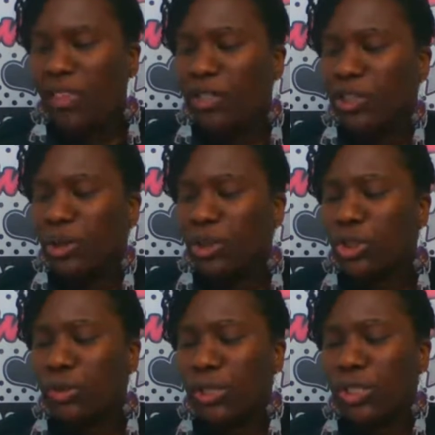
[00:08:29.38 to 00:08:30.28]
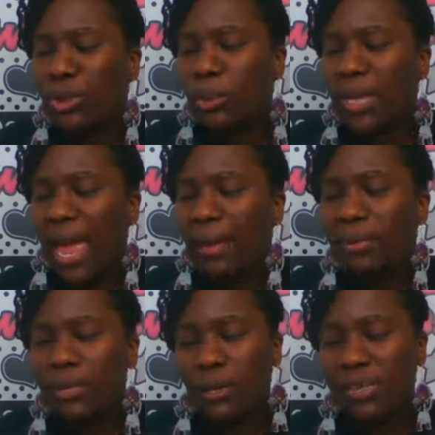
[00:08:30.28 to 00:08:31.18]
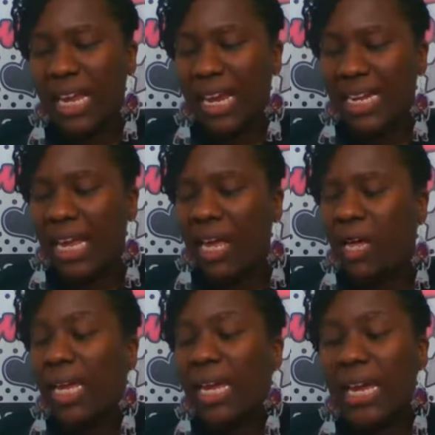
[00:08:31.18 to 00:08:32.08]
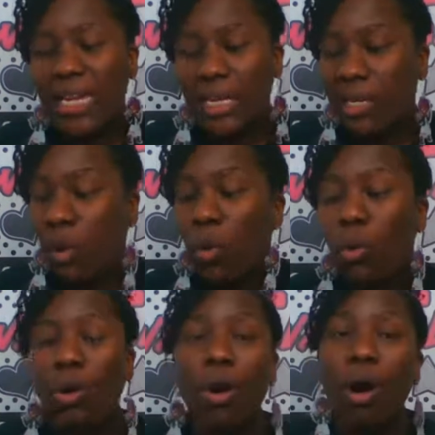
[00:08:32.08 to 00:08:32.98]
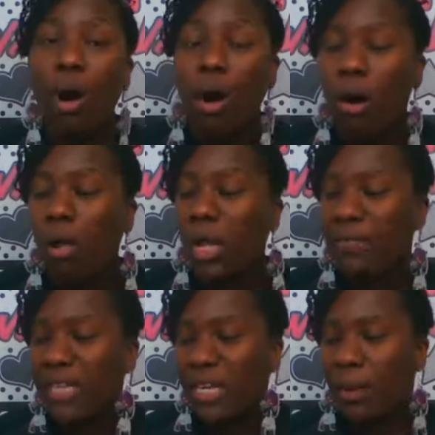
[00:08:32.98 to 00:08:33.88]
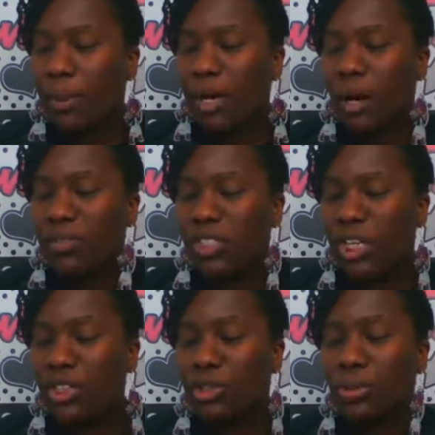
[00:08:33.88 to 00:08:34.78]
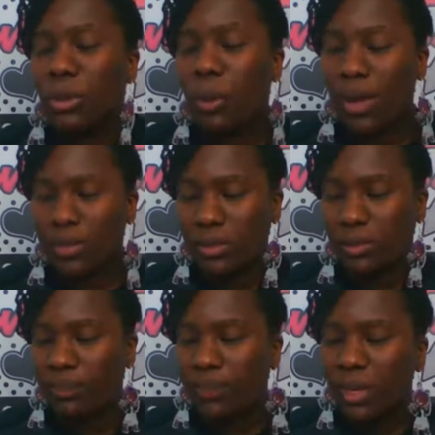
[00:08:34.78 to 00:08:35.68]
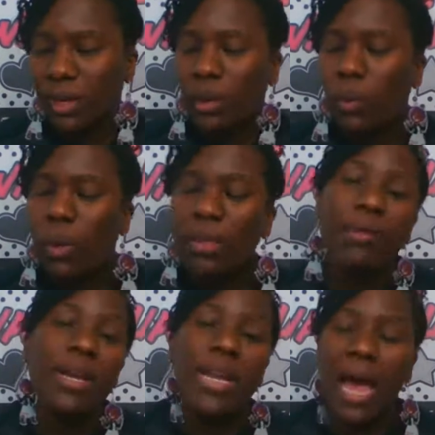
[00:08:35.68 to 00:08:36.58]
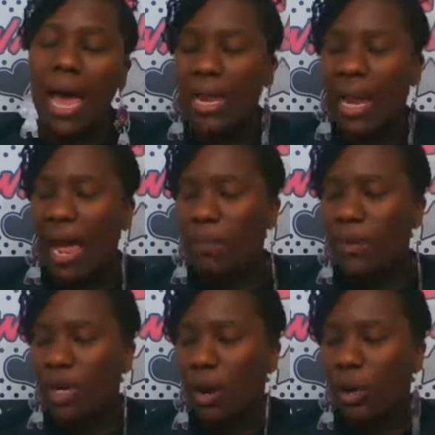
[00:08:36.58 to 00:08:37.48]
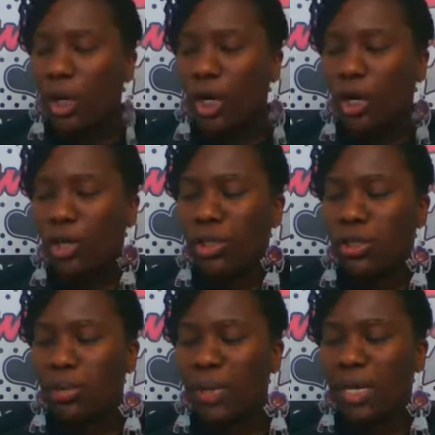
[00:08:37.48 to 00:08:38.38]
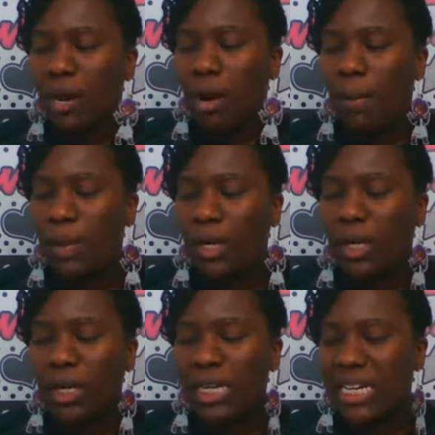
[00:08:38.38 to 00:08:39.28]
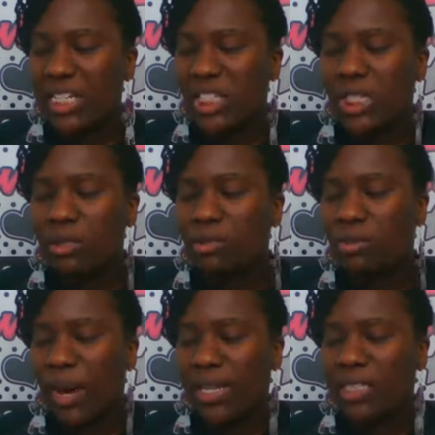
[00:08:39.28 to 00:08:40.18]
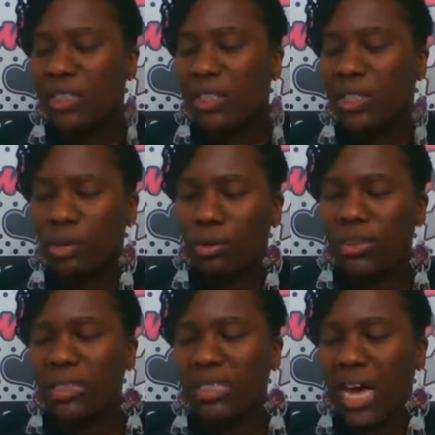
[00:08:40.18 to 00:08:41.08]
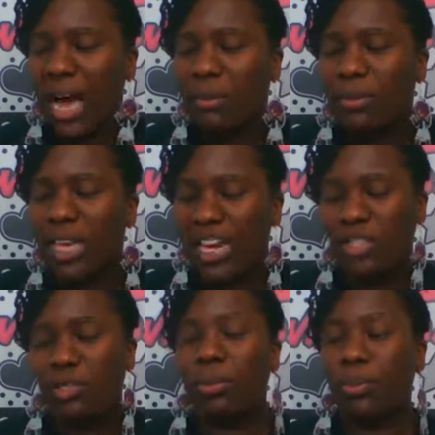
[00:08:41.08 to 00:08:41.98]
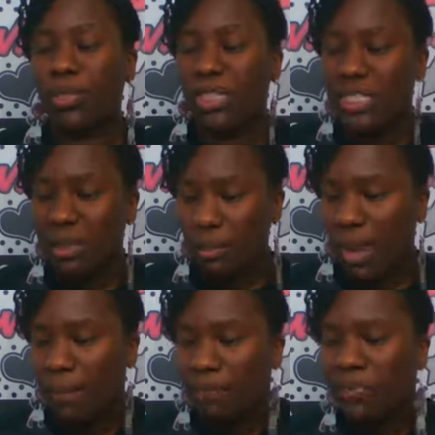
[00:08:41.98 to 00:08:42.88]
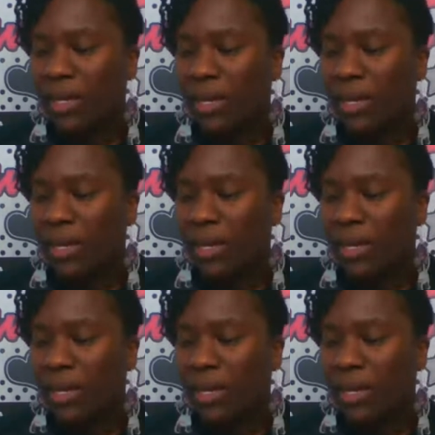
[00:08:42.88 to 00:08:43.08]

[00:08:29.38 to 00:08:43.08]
There is no assurance you will be able to obtain any or all of the number of shares you request. Whether or not an IPO occurs, depending on market conditions, responding to the notice does not obligate you to participate